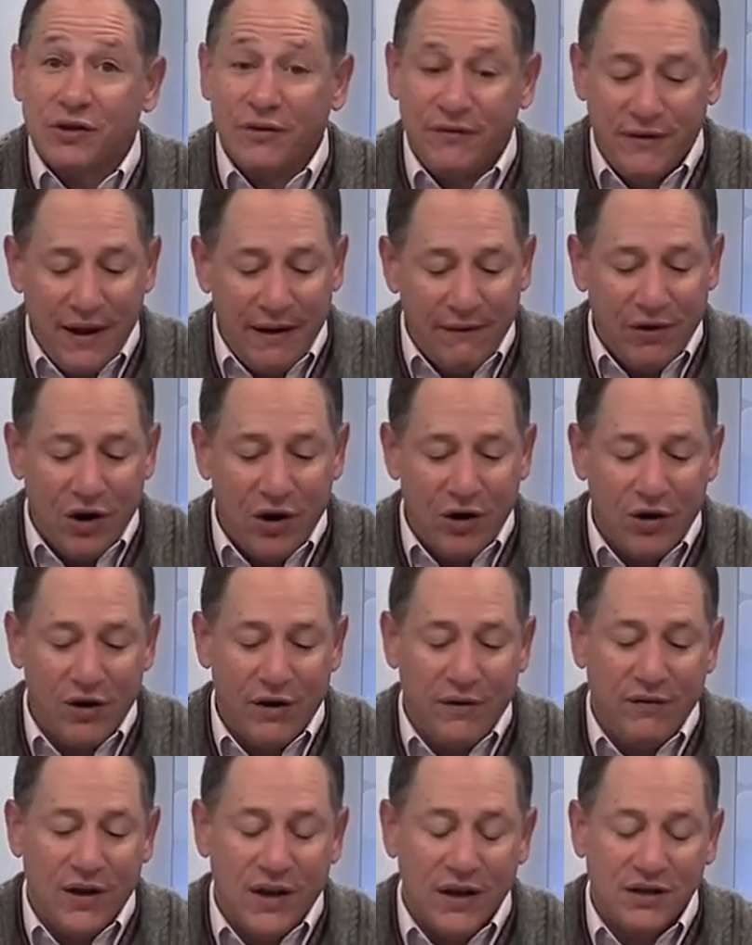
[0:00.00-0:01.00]
If you've never heard
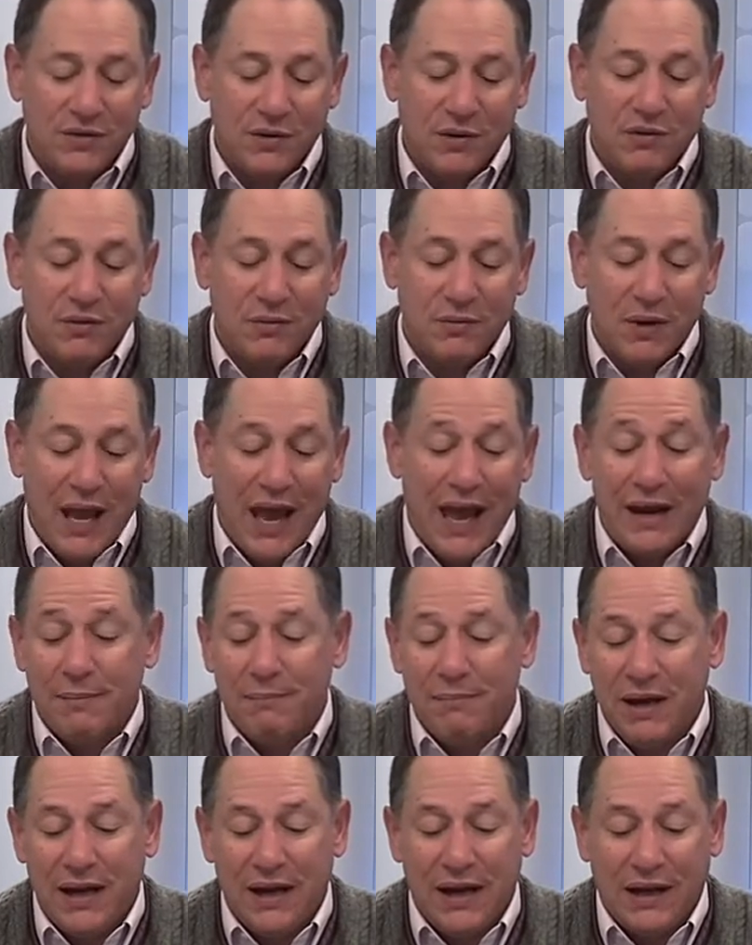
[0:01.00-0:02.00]
of this, they had a
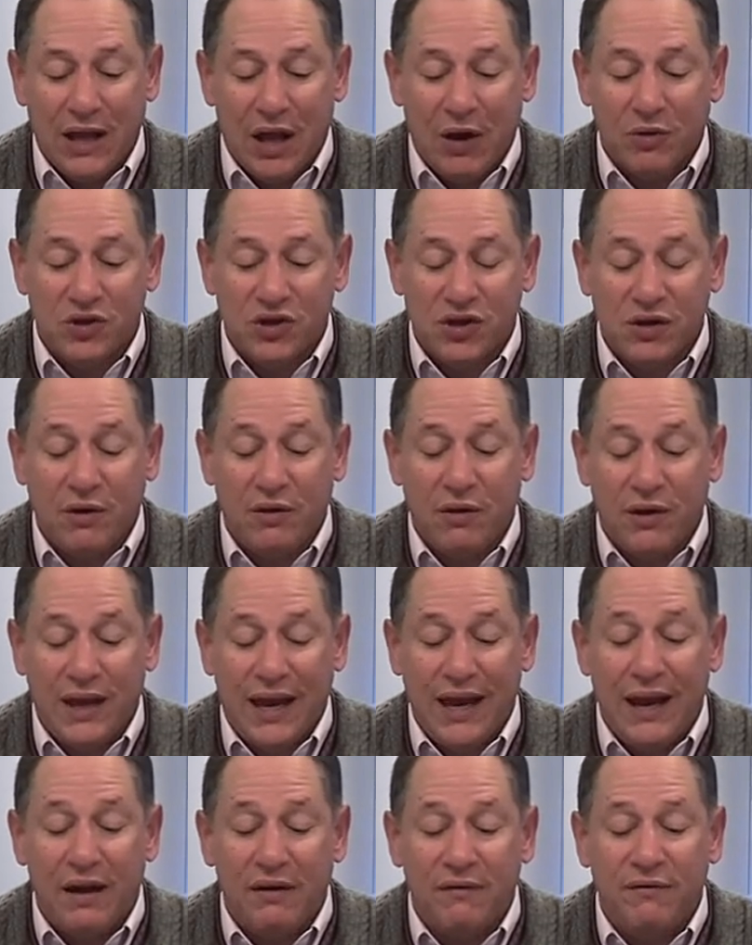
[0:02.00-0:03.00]
meeting that was
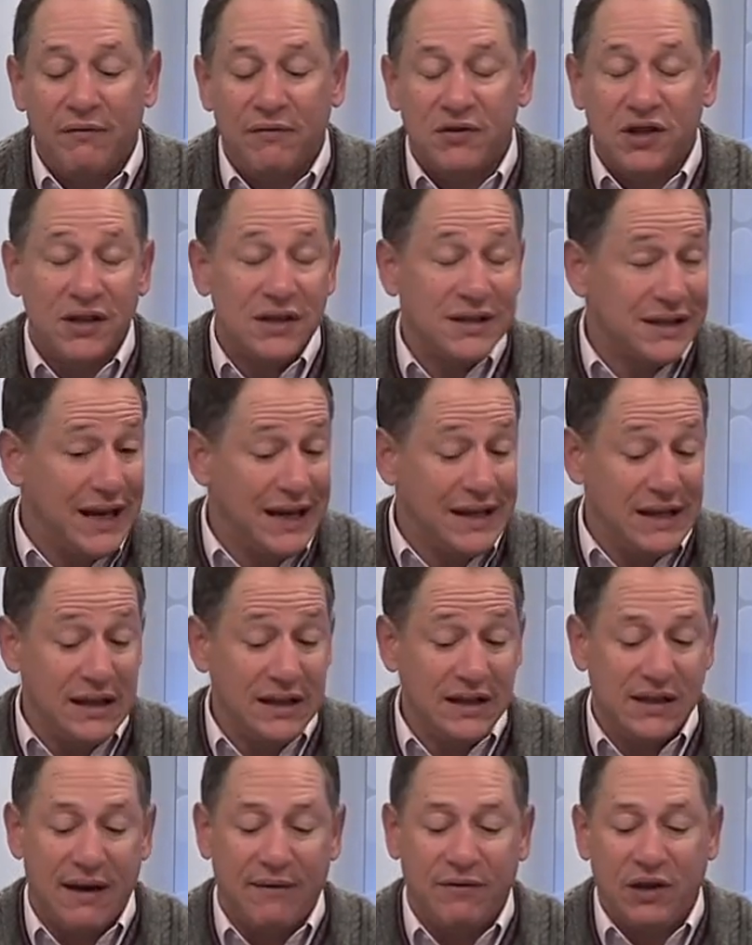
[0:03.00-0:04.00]
since
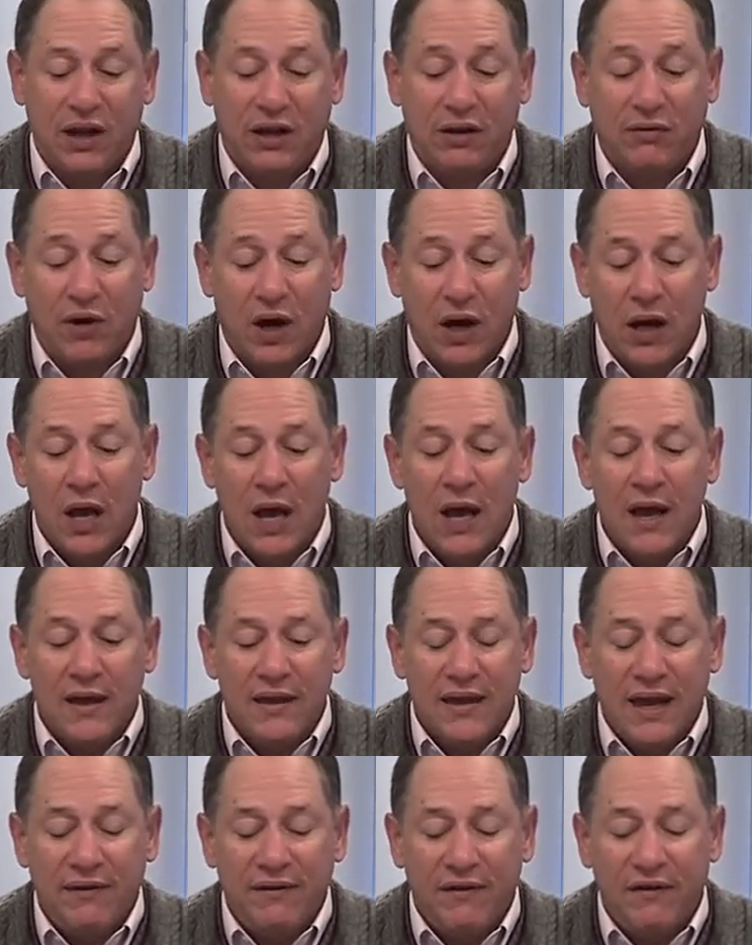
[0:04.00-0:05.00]
1973,
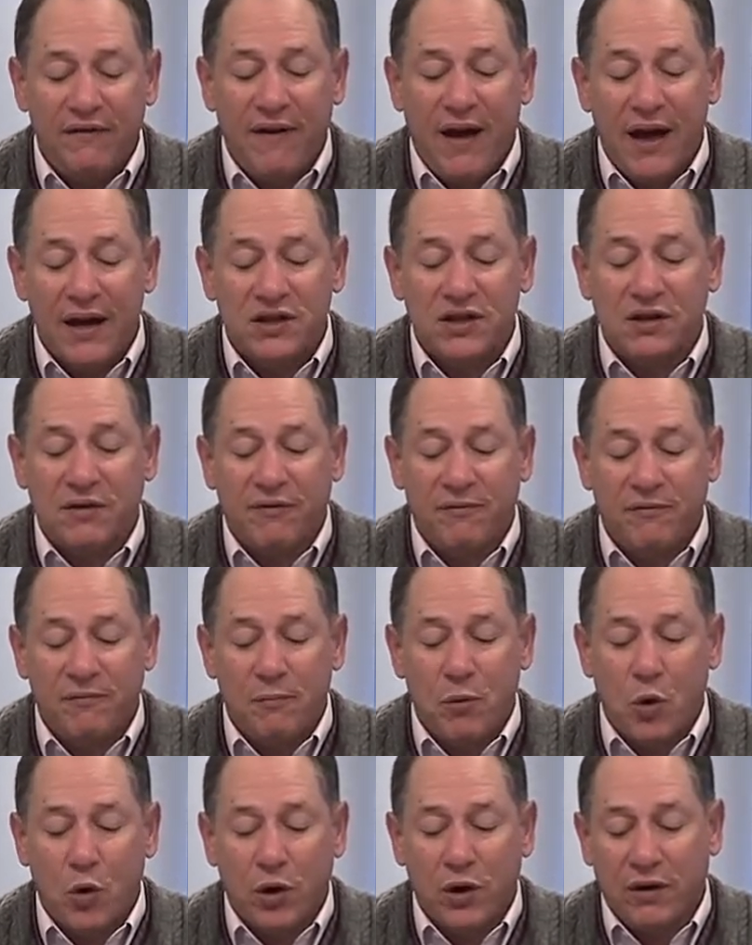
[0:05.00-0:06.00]
they've advised the
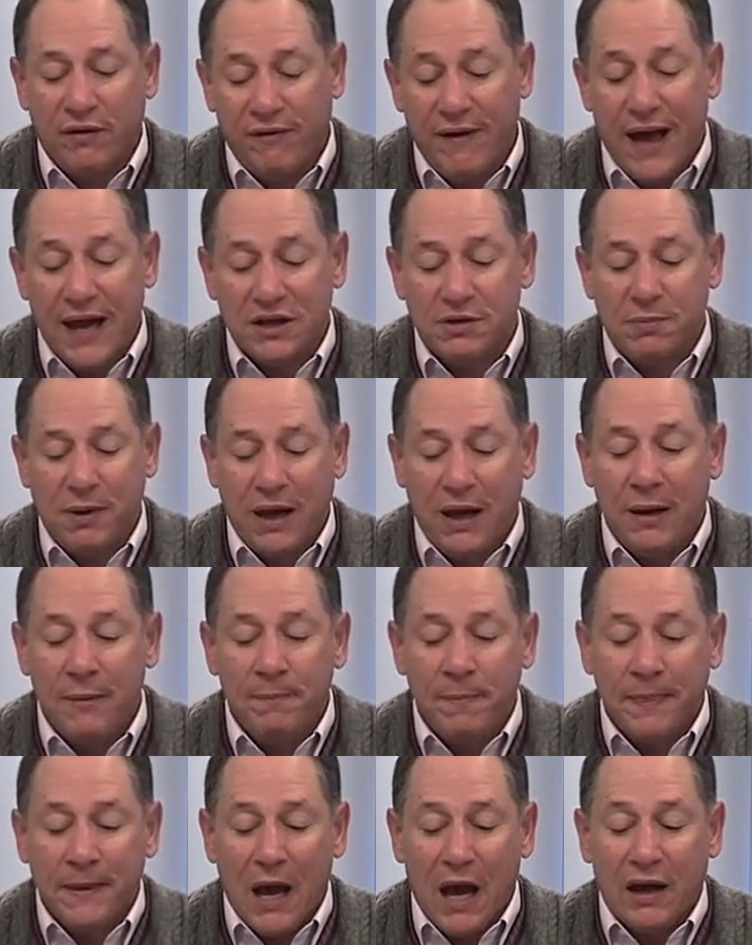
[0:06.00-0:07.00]
board, the FASB,
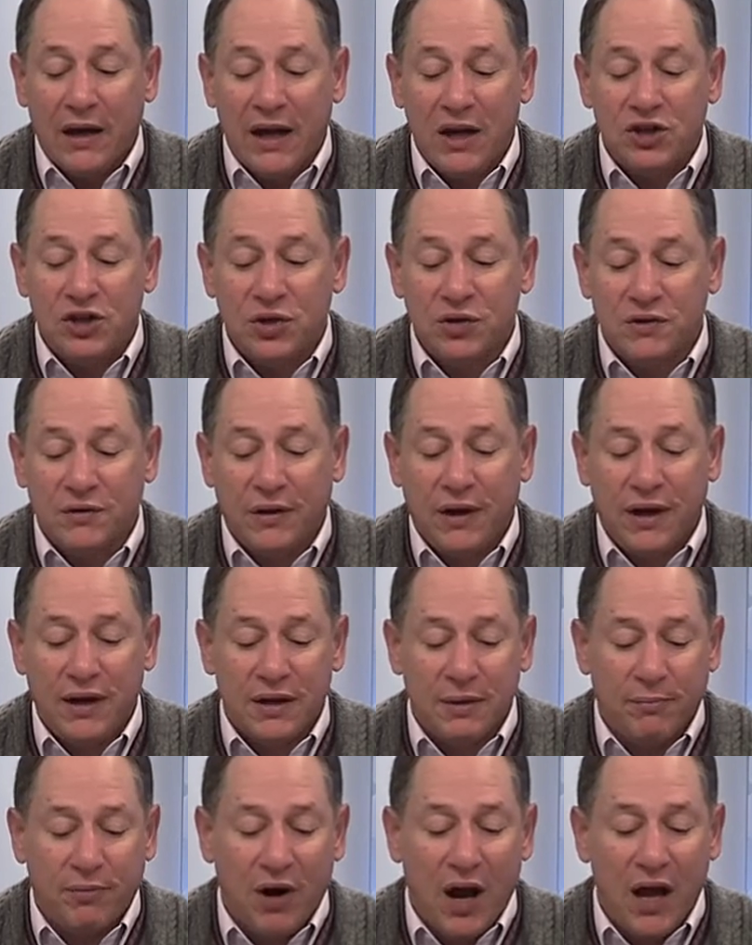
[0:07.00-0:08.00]
on issues relating
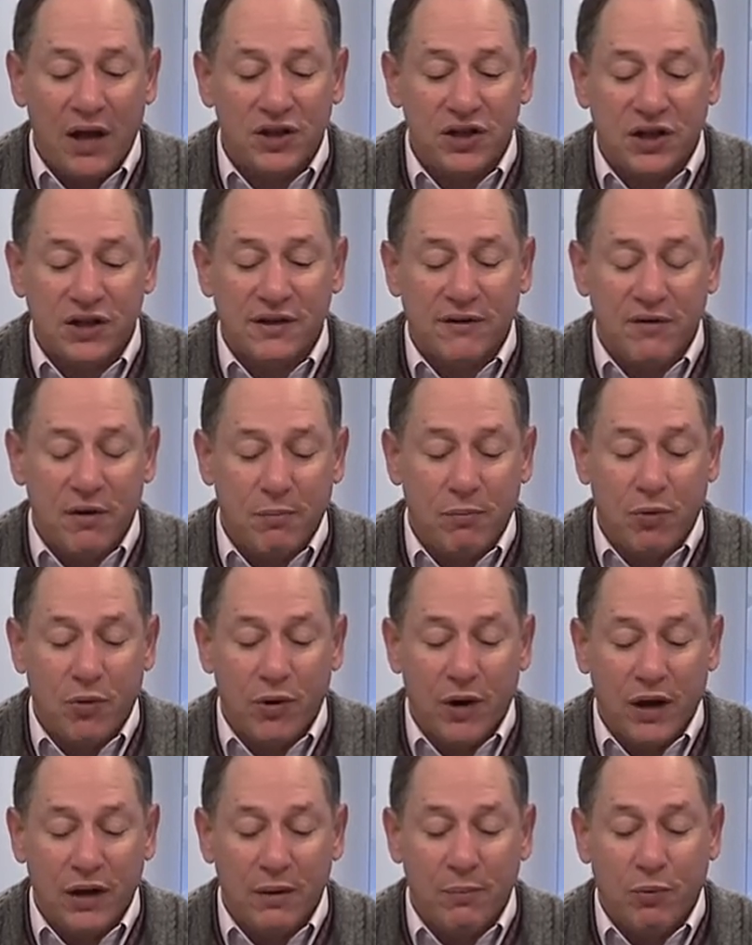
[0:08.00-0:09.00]
to projects of the
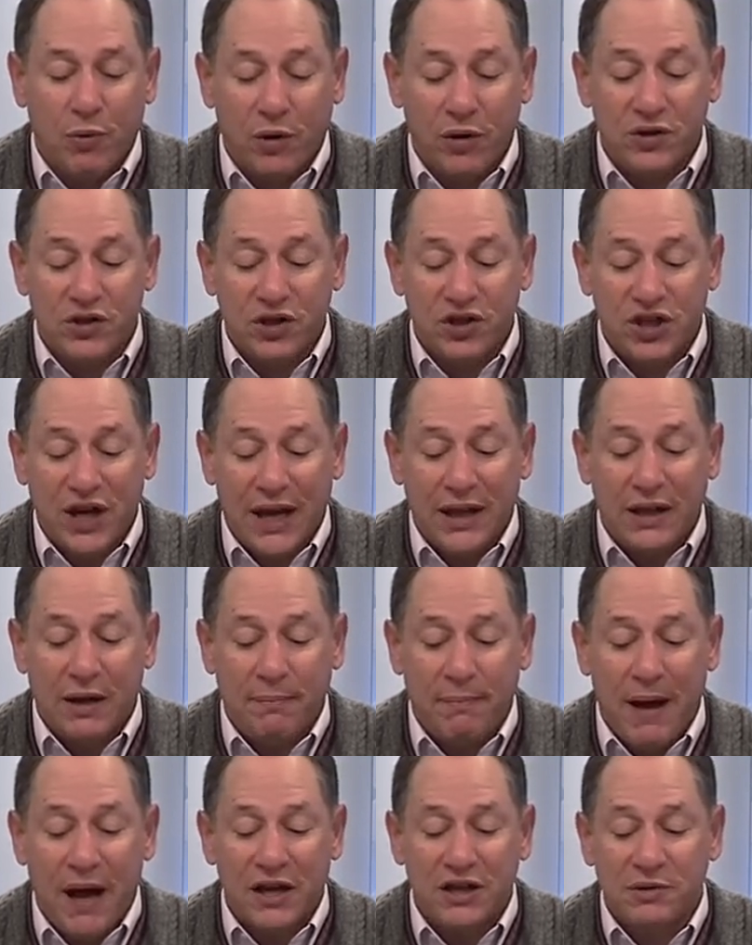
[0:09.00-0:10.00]
board on the board's agenda,
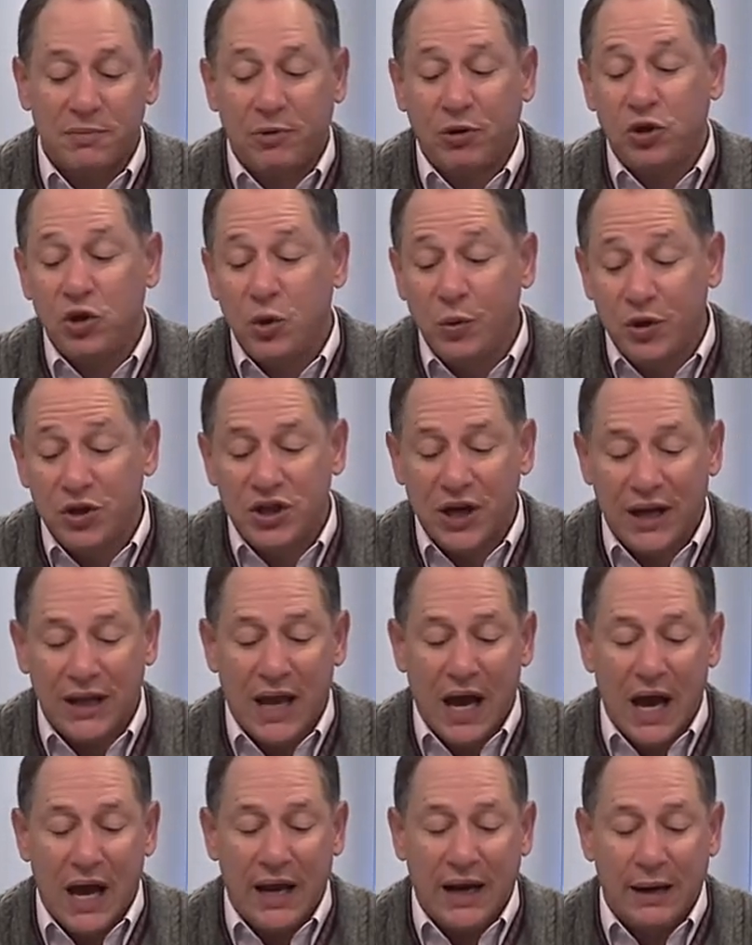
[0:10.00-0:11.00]
possible new
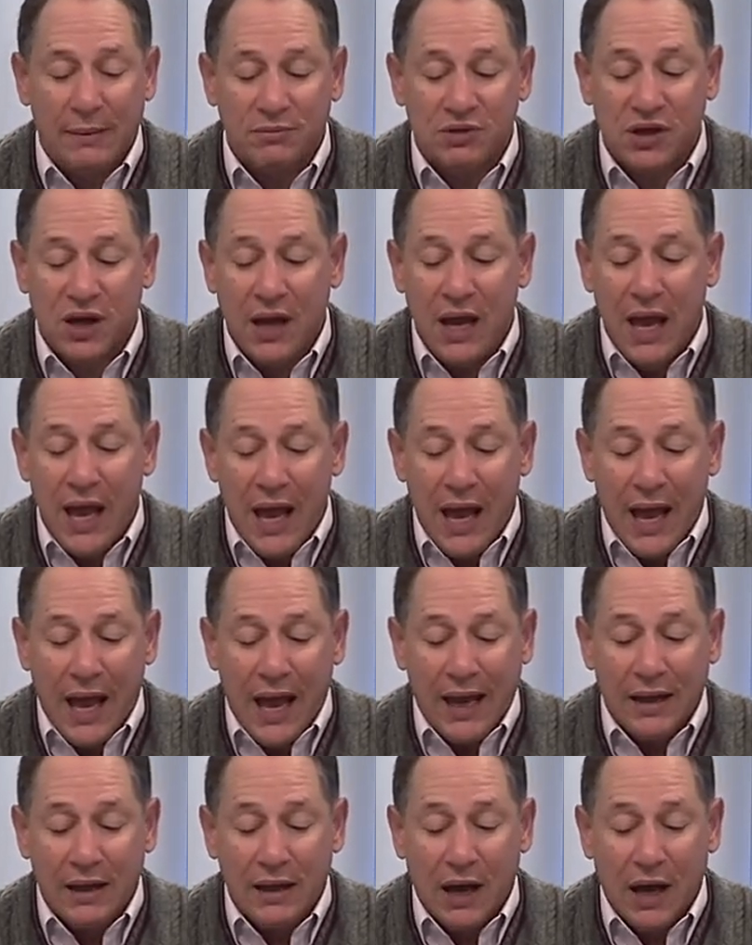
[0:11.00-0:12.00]
agenda items, and